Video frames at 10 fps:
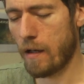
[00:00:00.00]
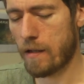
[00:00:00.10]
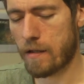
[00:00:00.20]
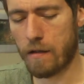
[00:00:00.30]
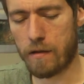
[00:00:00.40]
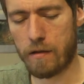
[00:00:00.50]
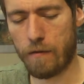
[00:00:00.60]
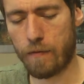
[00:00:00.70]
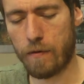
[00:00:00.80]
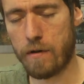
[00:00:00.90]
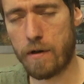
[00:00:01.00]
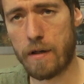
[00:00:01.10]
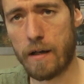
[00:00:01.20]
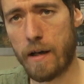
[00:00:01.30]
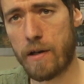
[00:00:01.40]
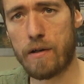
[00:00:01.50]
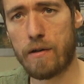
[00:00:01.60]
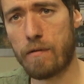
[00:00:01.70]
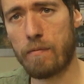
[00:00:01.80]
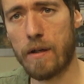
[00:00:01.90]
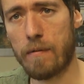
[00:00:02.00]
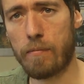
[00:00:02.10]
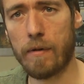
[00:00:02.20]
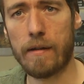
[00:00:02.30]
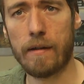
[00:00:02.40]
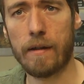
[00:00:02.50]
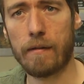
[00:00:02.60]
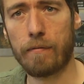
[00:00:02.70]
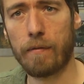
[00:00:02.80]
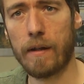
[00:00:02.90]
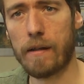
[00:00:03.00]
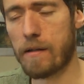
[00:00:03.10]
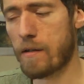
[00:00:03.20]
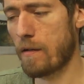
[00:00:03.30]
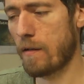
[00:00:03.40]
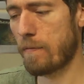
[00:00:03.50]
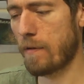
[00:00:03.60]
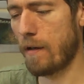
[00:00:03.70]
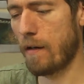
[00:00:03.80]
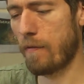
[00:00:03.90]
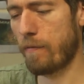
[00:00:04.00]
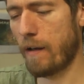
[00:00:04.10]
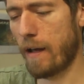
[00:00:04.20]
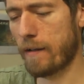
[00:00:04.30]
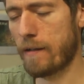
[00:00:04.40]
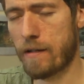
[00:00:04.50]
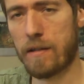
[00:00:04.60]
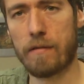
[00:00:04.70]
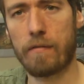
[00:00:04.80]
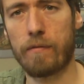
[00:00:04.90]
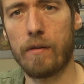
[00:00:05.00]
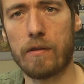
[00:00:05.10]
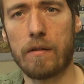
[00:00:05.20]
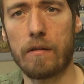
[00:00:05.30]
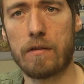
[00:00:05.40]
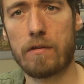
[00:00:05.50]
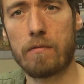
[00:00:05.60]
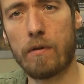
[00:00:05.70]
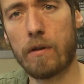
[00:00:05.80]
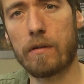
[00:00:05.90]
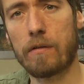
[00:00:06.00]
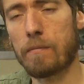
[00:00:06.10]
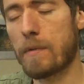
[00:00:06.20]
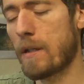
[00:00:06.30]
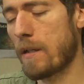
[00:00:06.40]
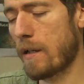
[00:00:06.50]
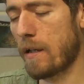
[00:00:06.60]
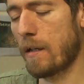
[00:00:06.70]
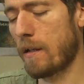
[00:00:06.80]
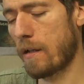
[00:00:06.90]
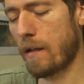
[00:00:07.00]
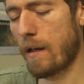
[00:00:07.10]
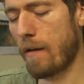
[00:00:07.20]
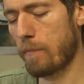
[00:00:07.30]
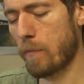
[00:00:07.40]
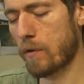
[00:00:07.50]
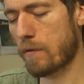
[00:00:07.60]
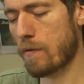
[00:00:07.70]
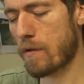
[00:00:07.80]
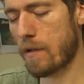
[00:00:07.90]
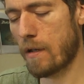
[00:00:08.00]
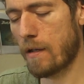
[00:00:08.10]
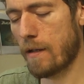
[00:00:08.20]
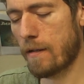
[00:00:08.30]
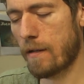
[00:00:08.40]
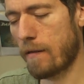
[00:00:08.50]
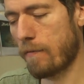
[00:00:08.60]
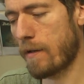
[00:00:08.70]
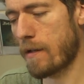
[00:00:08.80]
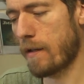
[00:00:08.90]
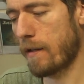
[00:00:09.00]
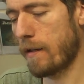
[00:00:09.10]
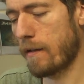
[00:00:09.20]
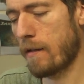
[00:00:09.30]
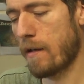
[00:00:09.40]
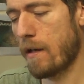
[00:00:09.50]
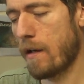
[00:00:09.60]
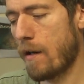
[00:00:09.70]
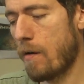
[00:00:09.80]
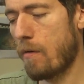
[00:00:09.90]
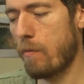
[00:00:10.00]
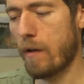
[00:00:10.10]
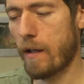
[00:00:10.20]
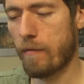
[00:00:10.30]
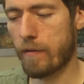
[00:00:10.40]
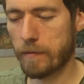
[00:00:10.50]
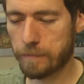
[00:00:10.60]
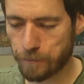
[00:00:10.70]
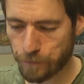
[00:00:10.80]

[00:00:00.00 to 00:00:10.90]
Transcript: It's also, of course, less 3D printing things, so if you have like, this feels a lot stronger to me and I have more trust in it, things like that, or whatever,